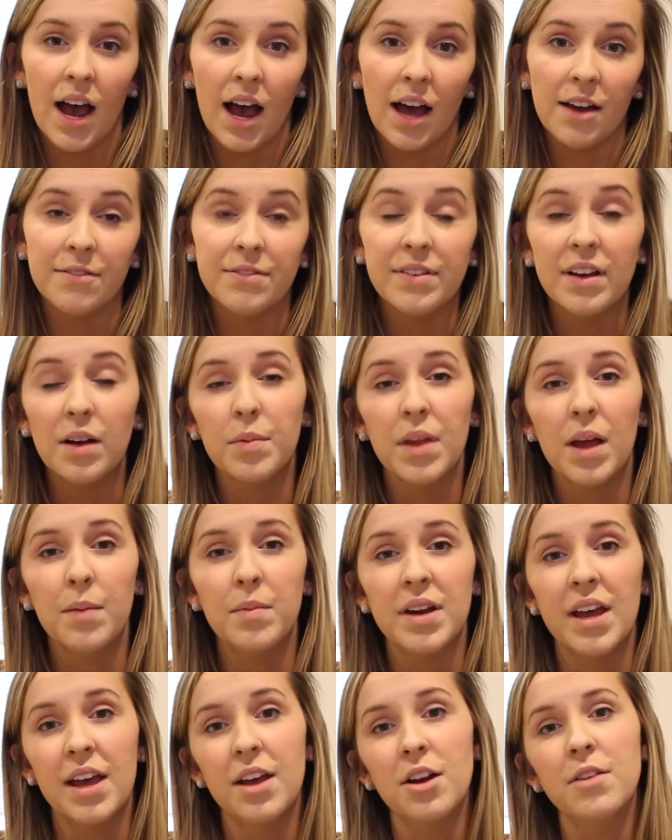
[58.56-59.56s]
and filmed them
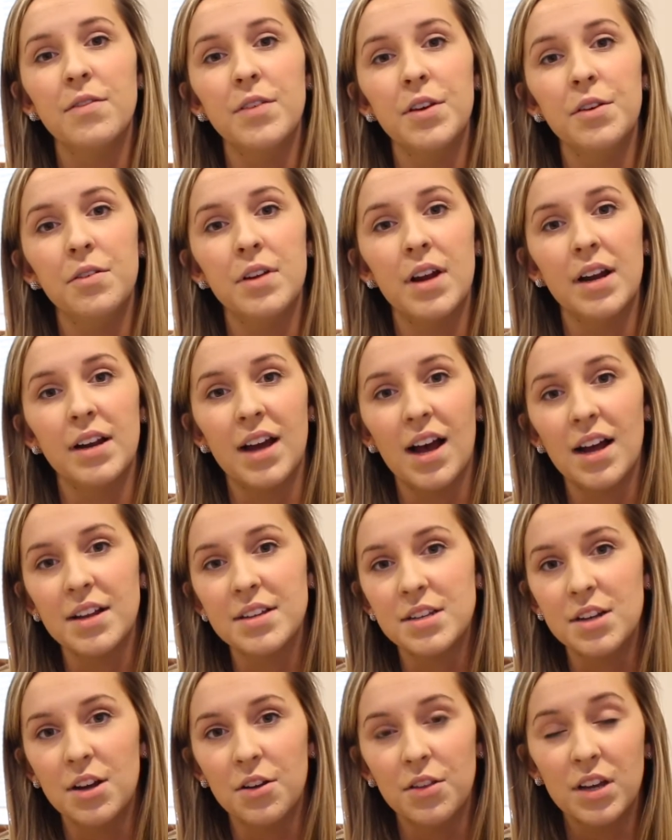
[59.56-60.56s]
and interviewed and got
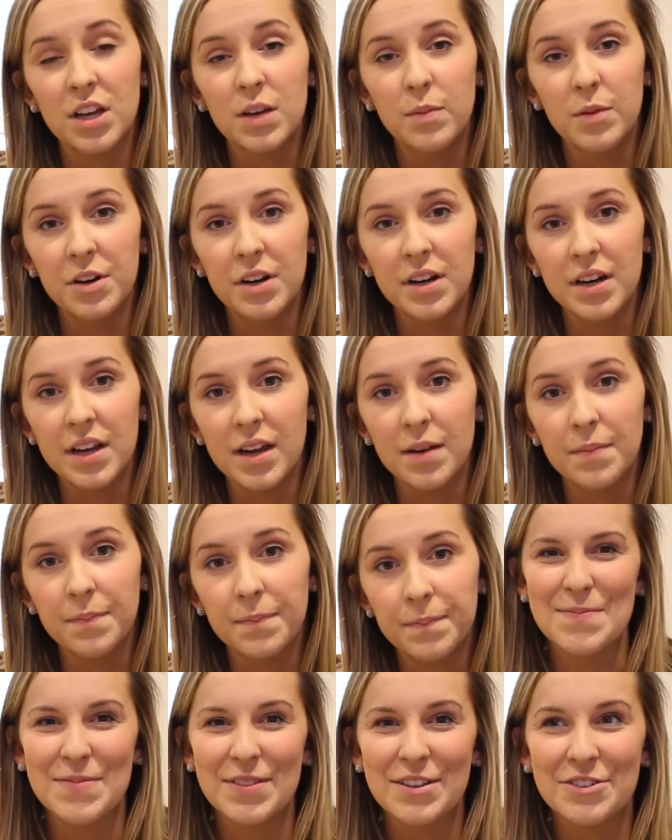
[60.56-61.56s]
to know the community.
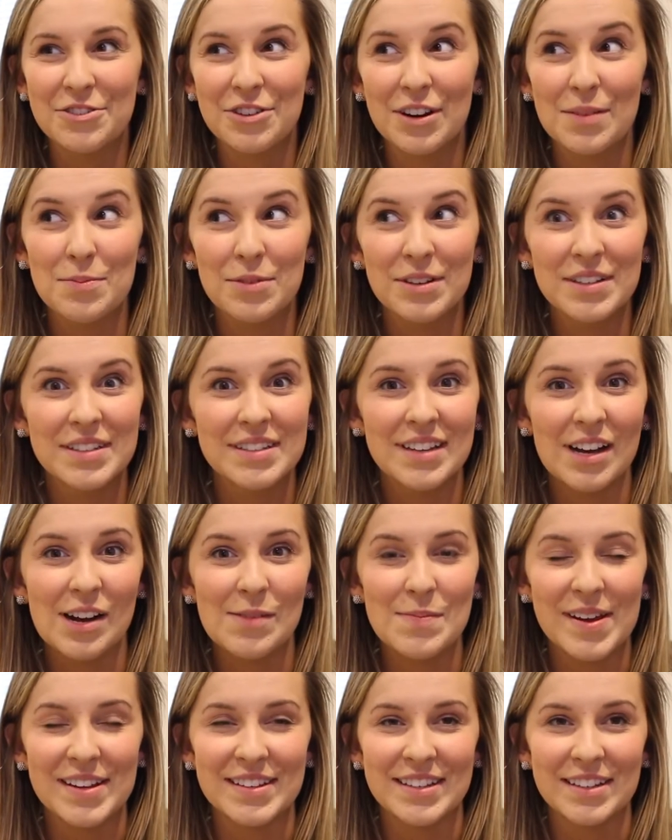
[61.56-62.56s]
The trip was
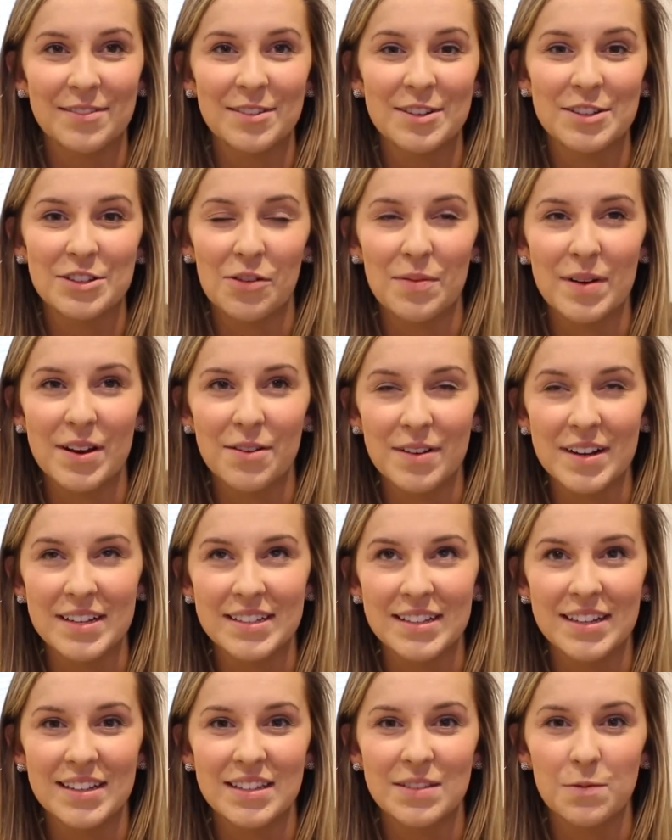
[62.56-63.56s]
amazing for so many
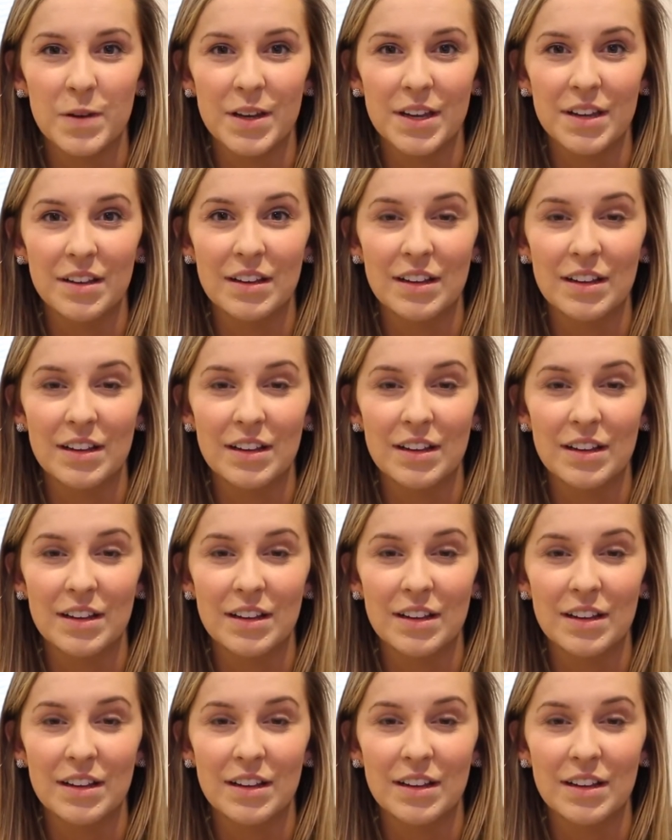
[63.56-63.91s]
reasons. We